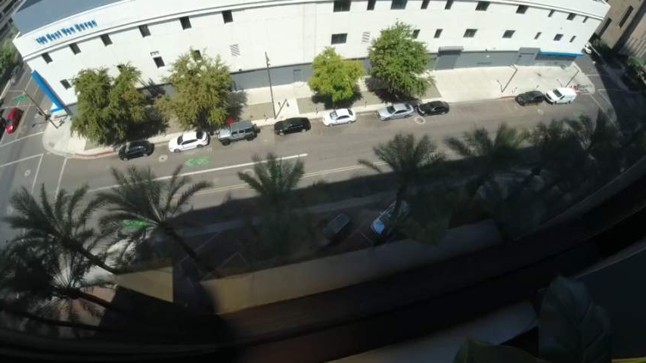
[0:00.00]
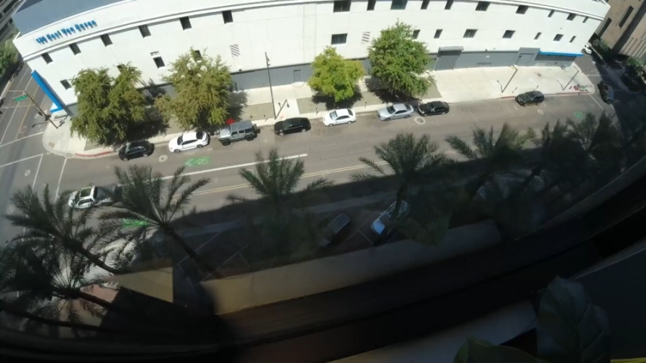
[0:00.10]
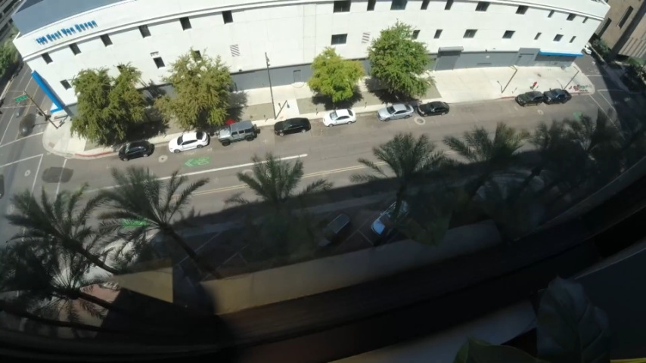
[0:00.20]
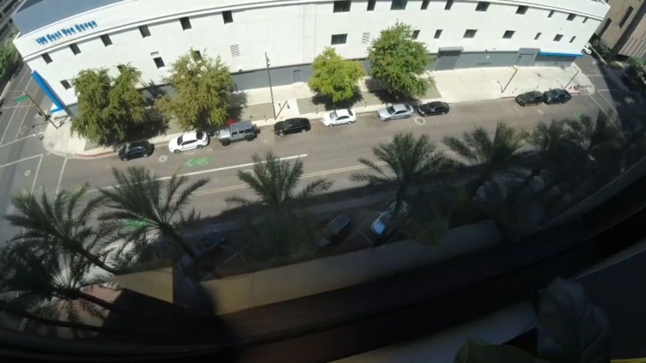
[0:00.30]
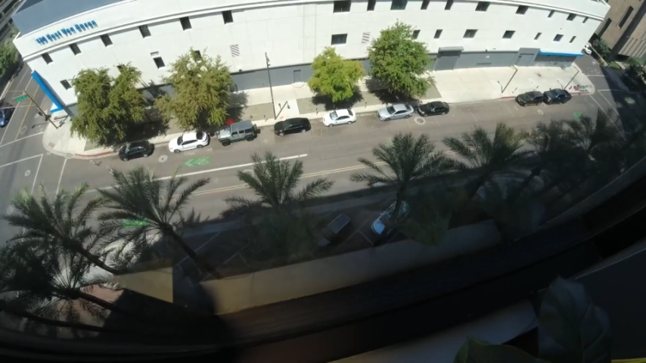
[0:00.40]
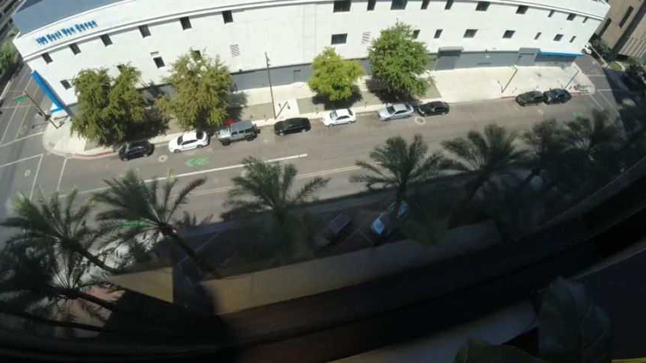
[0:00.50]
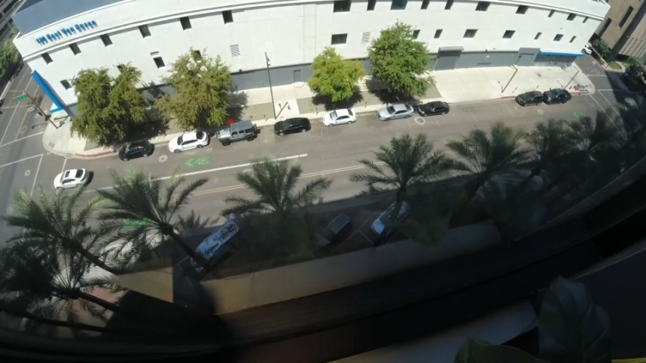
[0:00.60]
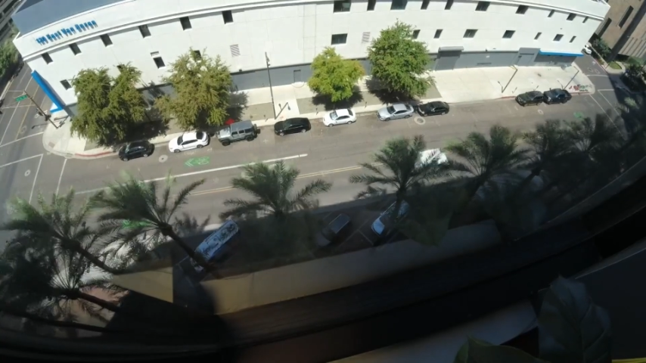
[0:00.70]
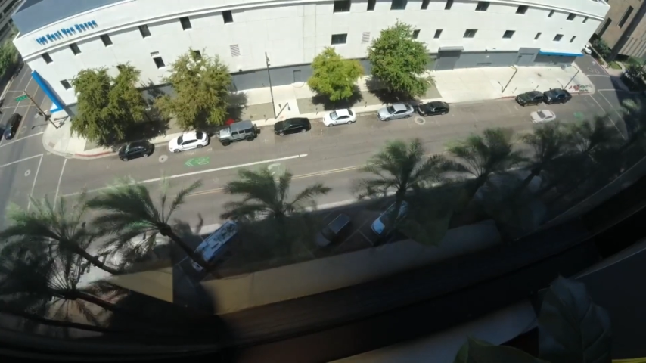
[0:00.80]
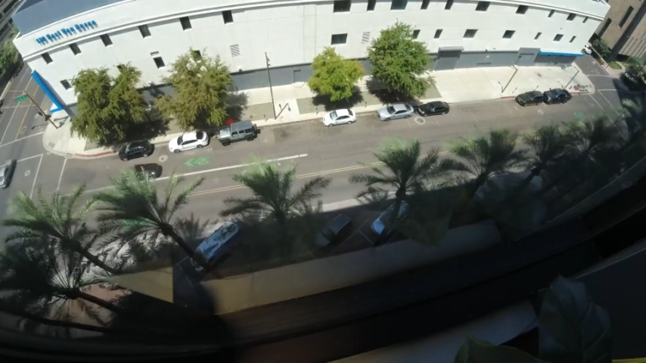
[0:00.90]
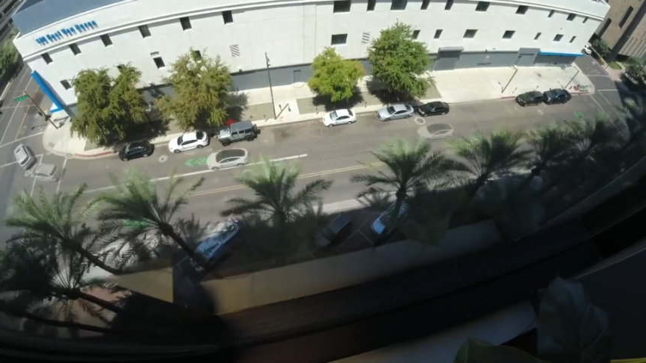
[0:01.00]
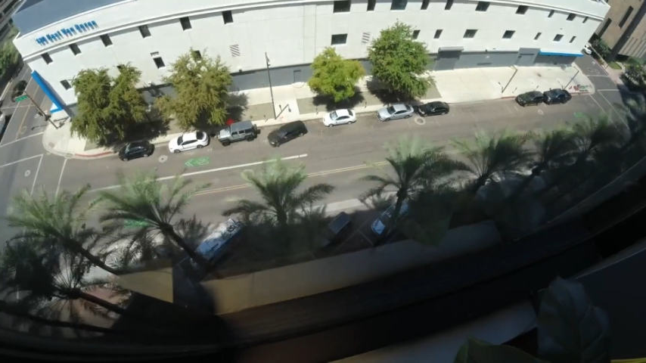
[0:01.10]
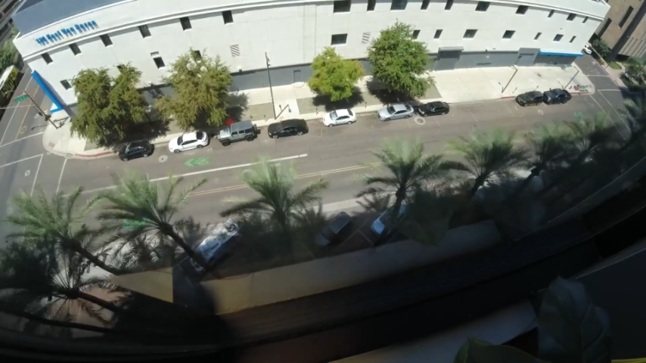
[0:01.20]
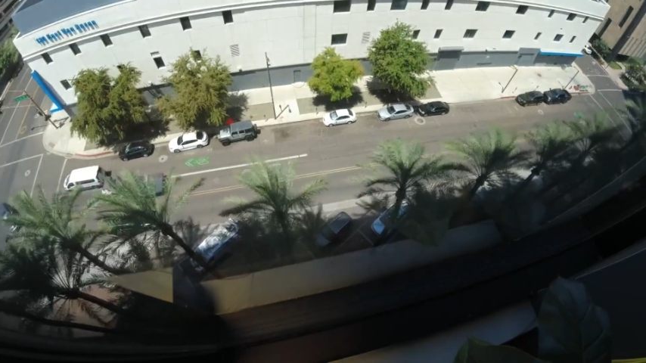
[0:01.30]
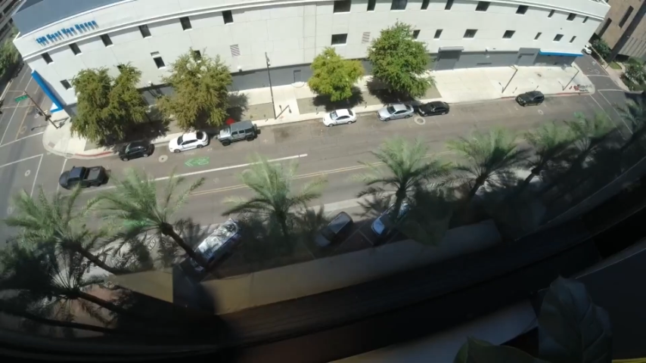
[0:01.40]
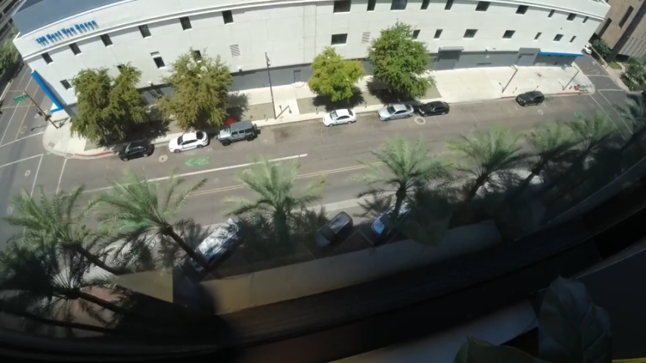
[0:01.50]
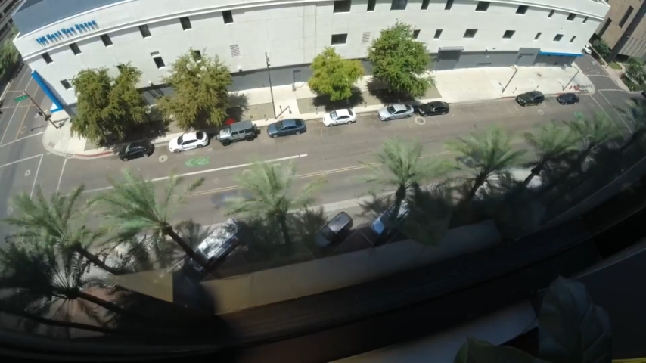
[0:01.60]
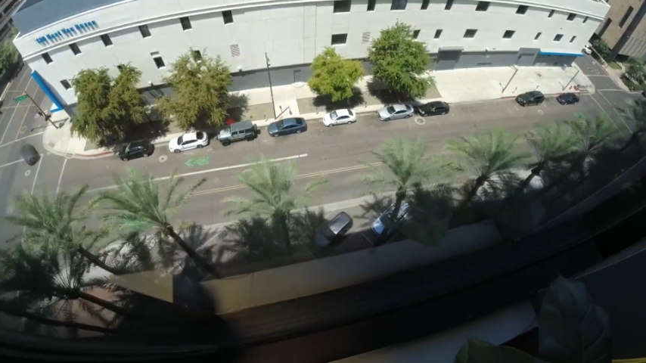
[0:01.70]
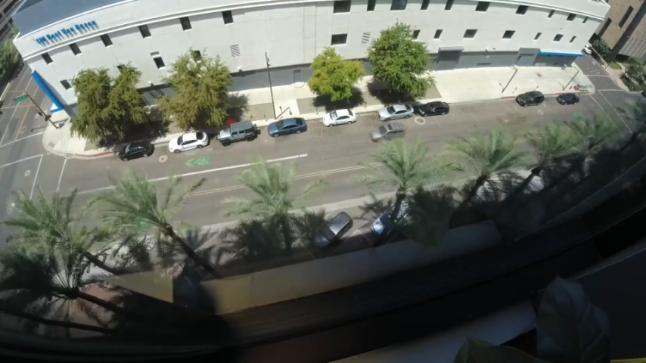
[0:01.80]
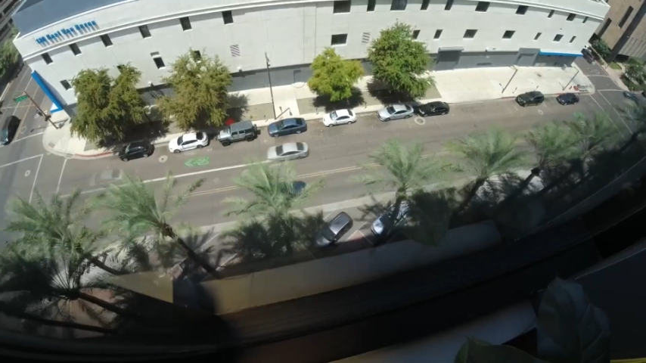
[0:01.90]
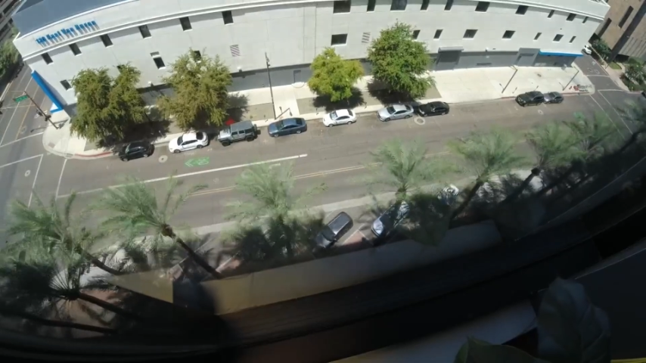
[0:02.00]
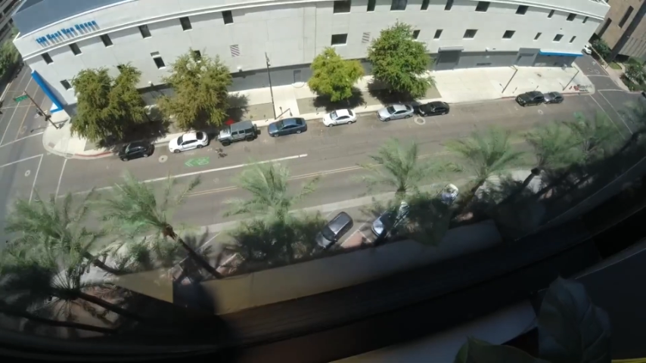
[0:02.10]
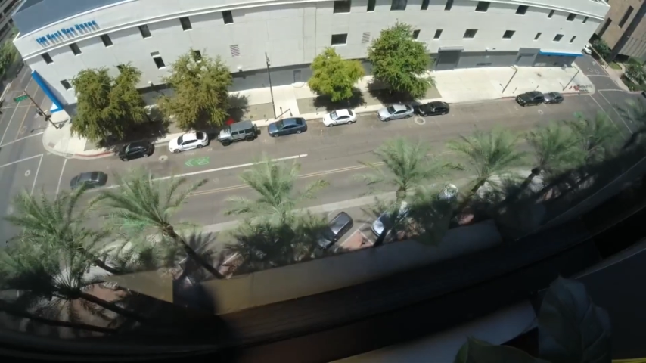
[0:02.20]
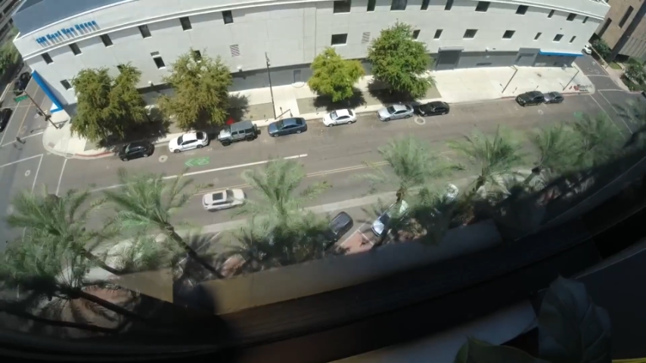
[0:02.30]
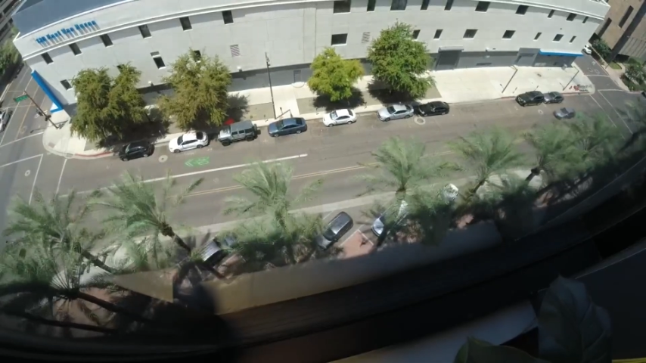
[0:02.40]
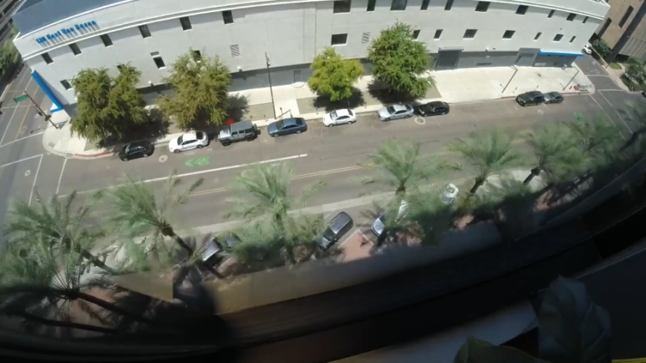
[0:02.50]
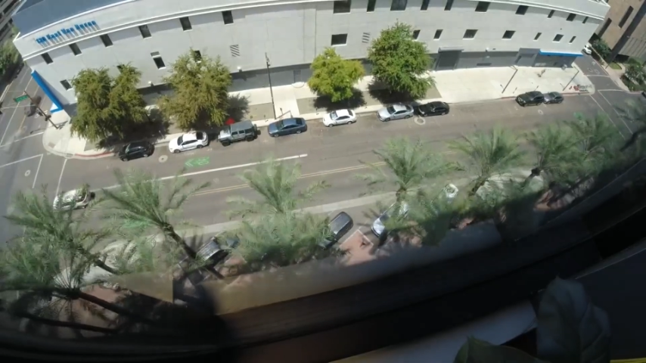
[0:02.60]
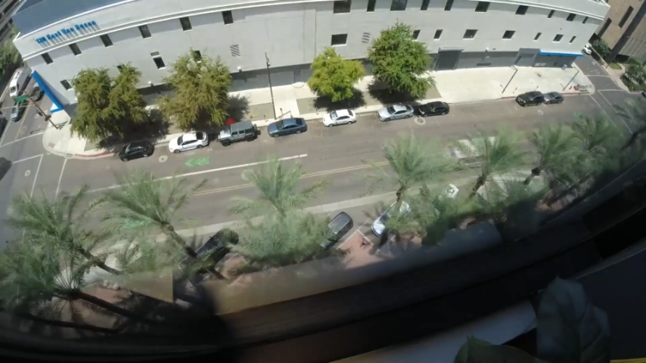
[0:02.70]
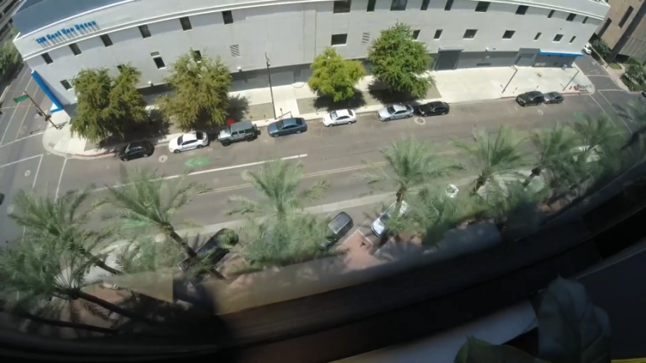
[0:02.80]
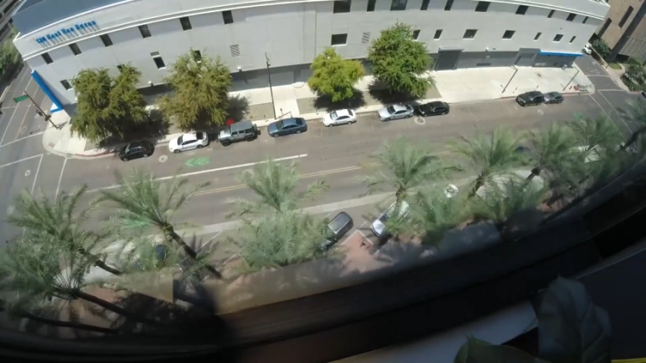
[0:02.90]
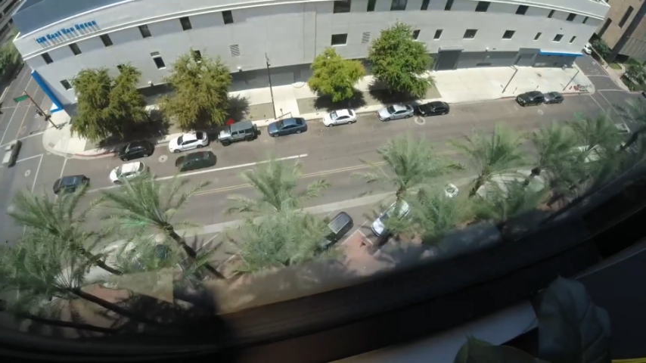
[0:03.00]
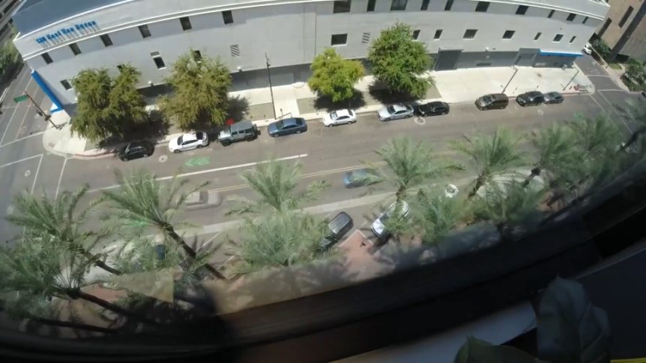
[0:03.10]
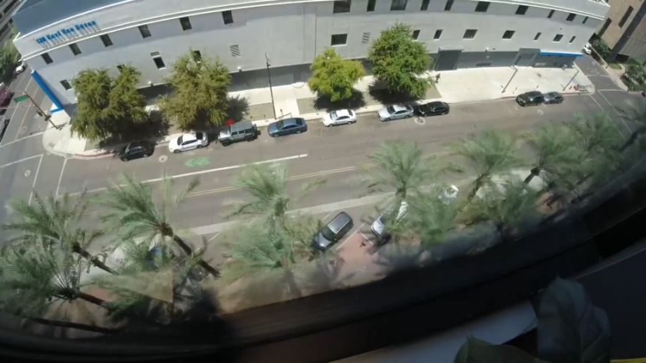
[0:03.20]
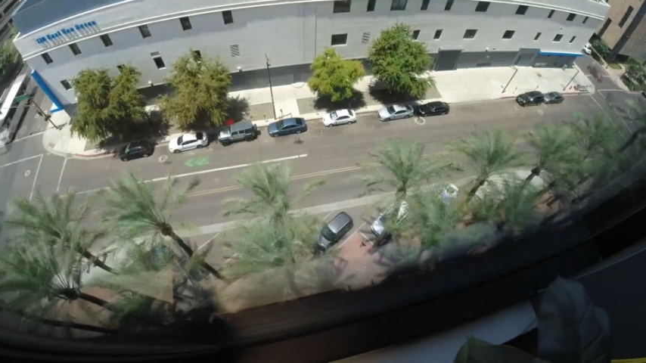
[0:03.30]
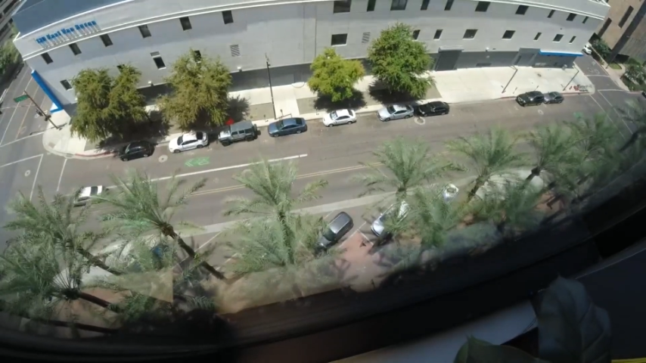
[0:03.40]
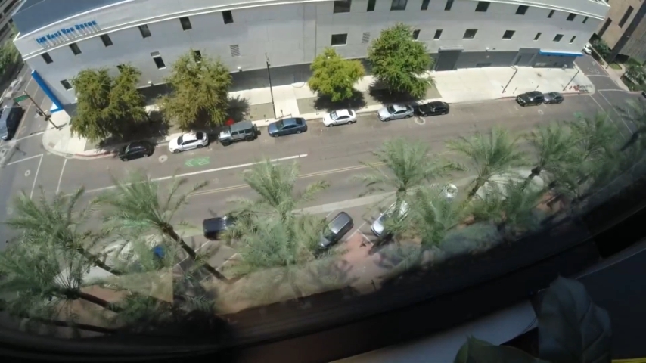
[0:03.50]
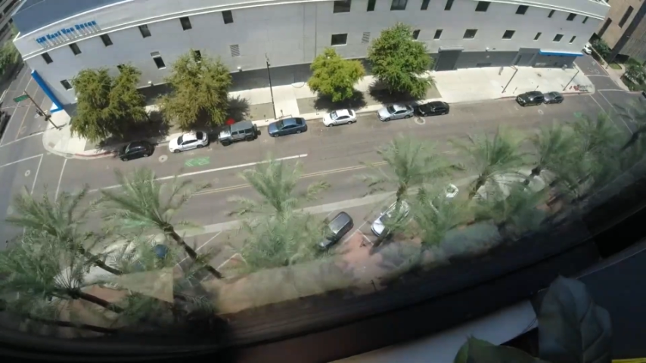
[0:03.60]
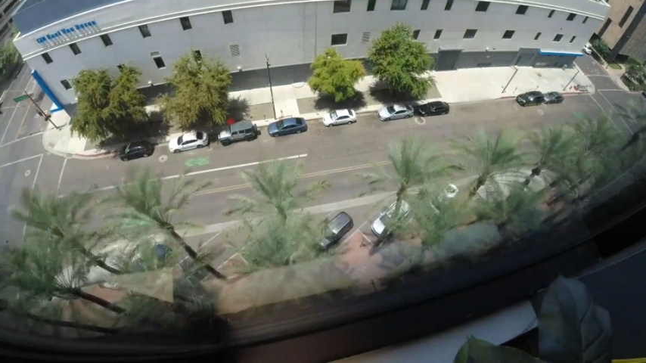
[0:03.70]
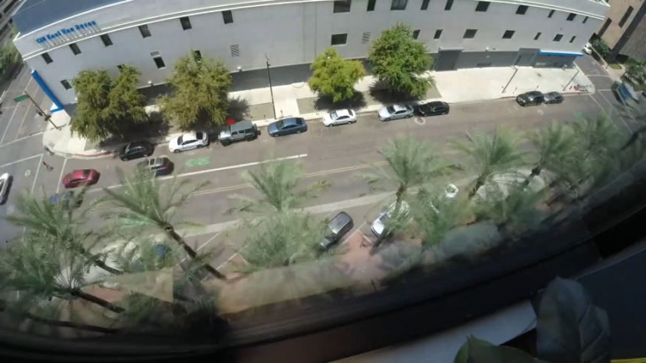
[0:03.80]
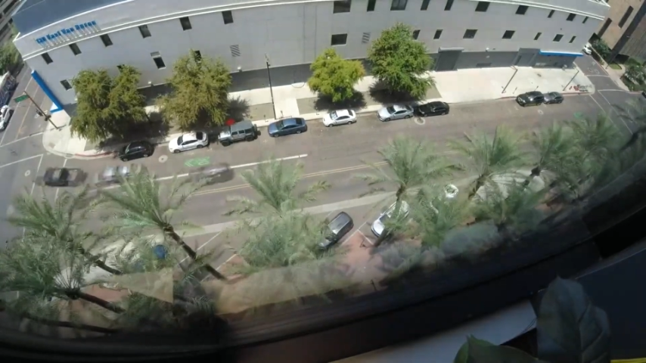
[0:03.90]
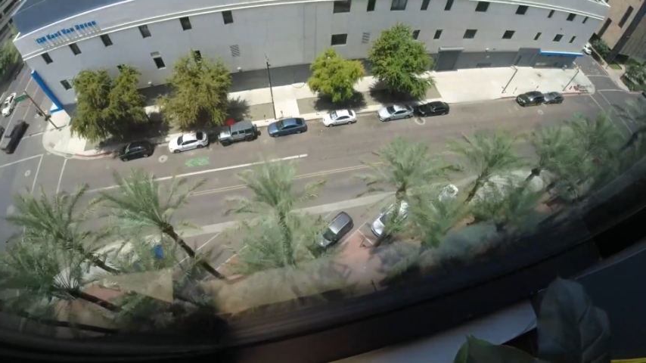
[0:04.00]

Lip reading: [unreadable: no face in view]